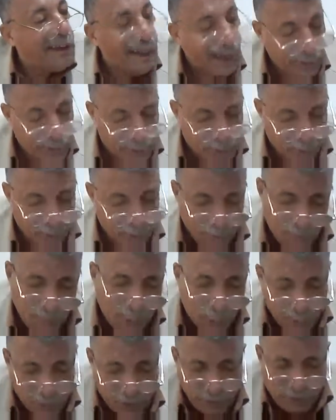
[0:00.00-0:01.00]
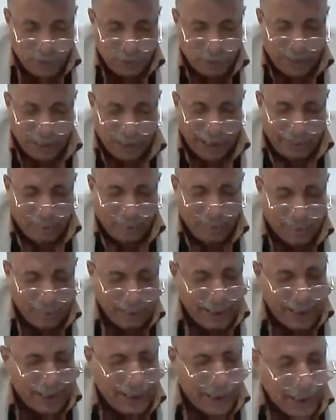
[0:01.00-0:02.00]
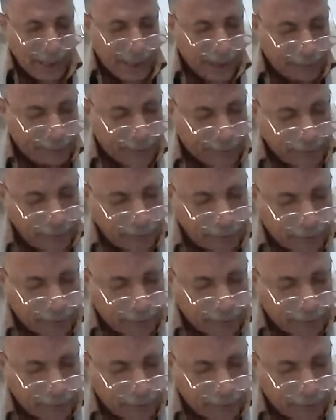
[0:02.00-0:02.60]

a term or such a label. The